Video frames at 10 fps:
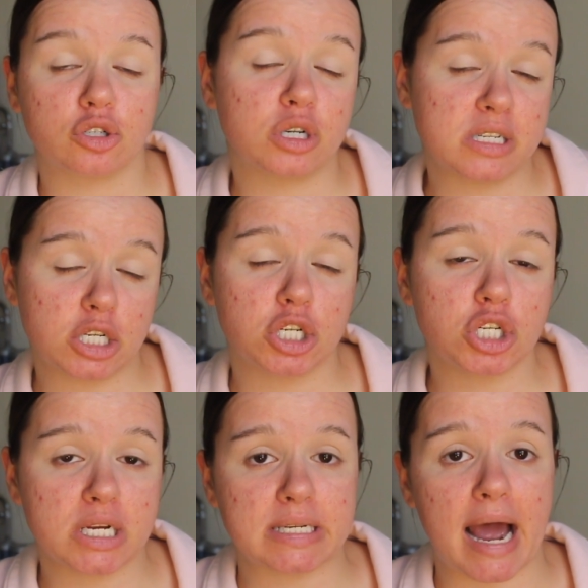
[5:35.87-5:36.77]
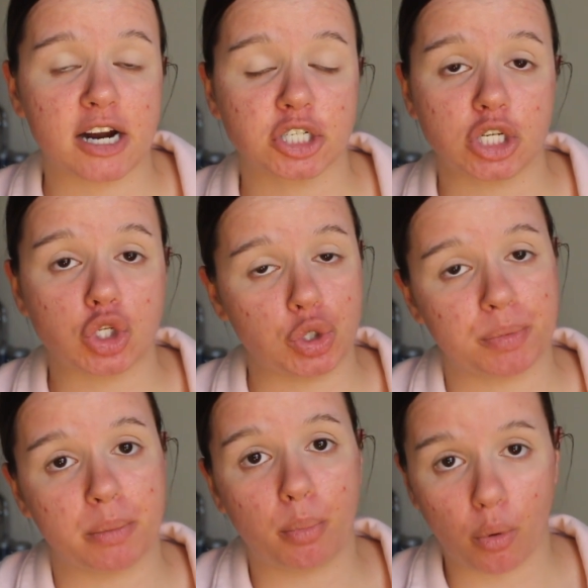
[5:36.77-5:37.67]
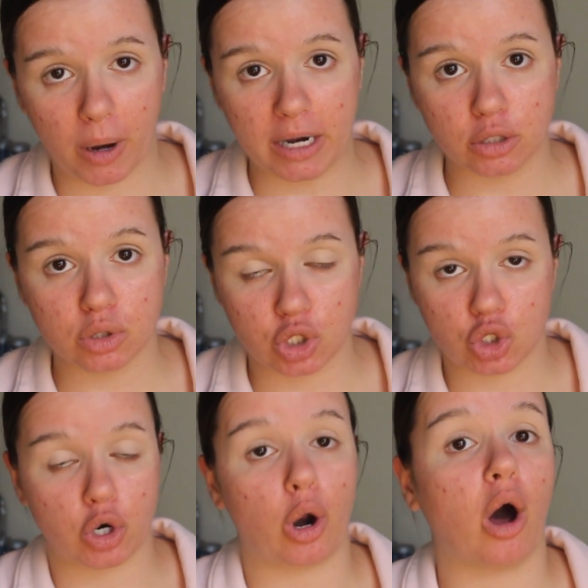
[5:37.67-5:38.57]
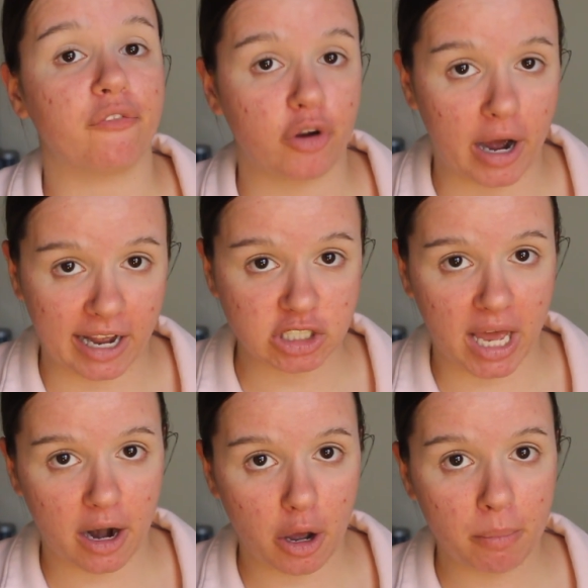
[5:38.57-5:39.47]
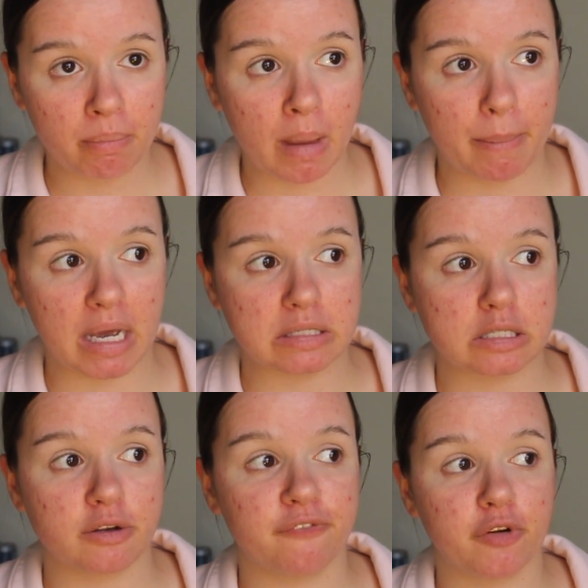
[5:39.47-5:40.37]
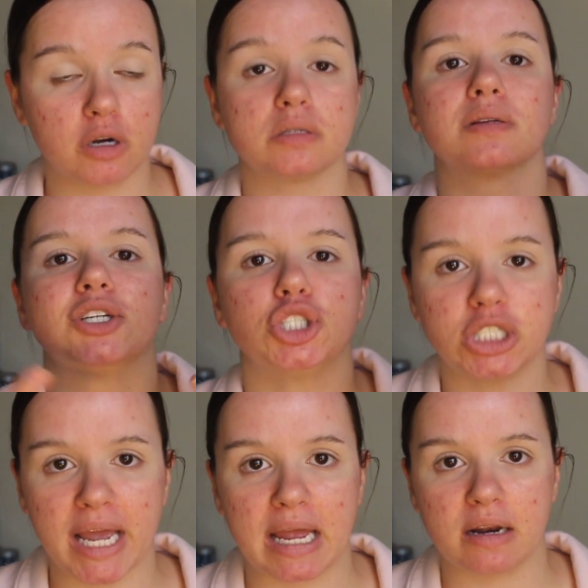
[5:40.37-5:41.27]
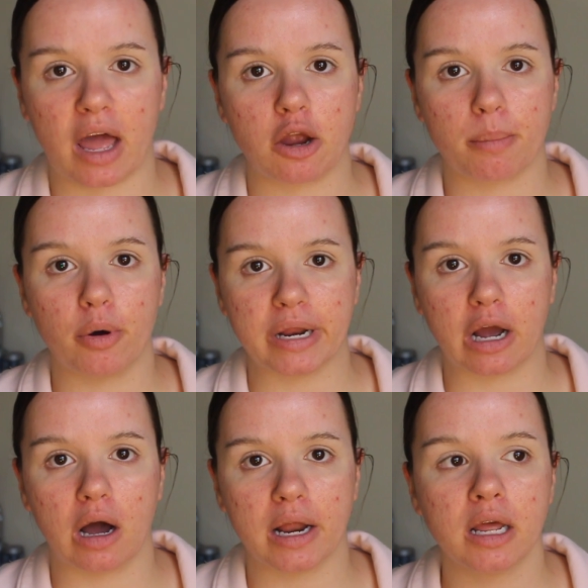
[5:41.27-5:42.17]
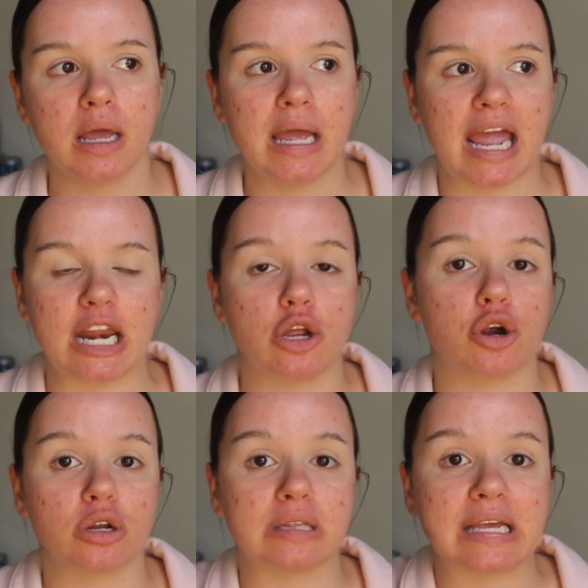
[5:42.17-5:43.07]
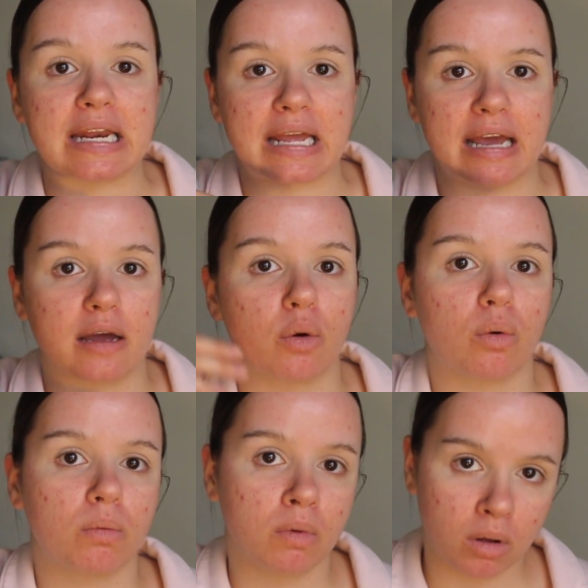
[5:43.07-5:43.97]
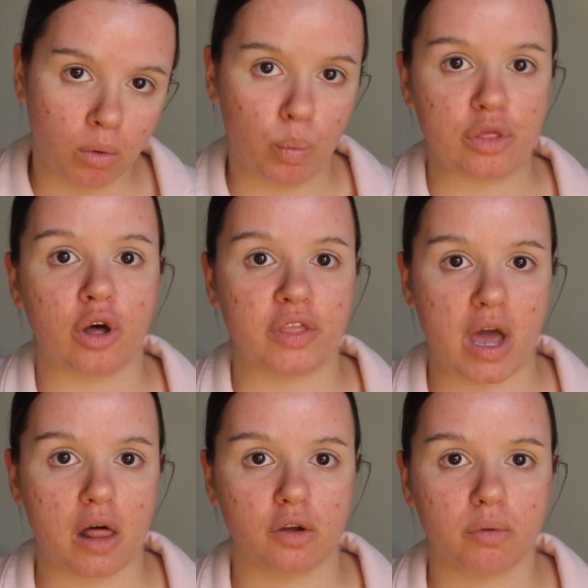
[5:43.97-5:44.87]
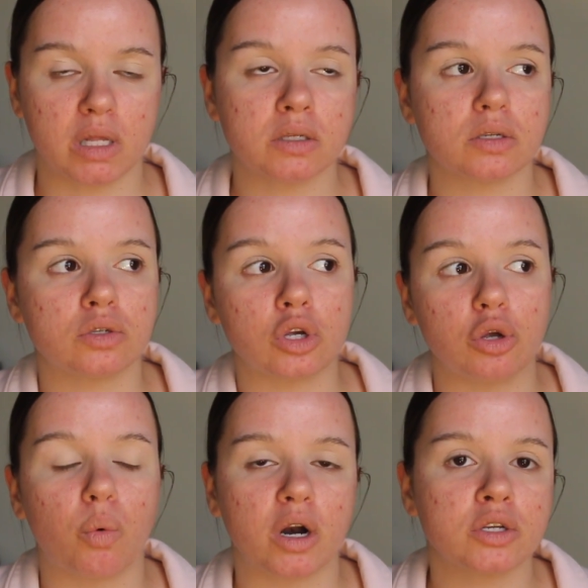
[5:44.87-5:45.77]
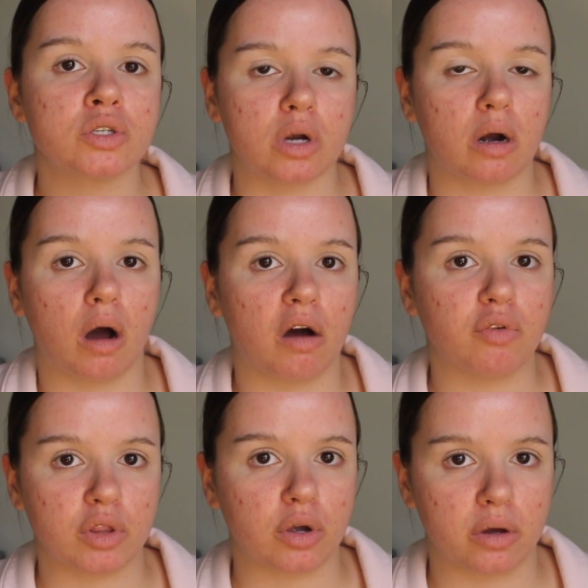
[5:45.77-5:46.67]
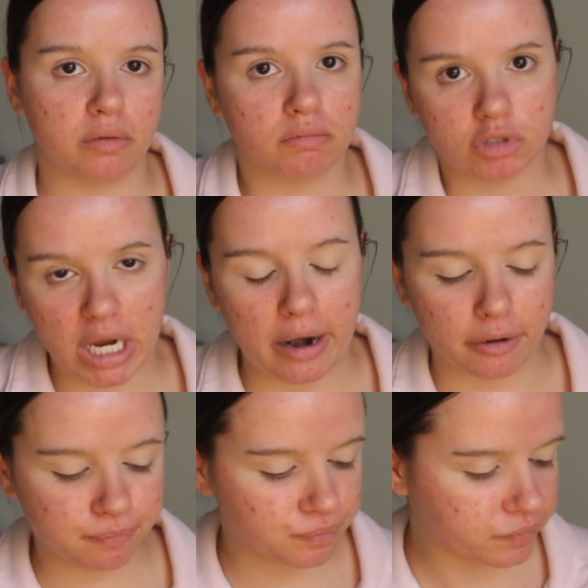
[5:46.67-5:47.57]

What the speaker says: transition shade is actually super important to start off your eyeshadow, because it's the first shade that you're putting on and you're leading it with all the other ones. So you want to start off with a good shadow.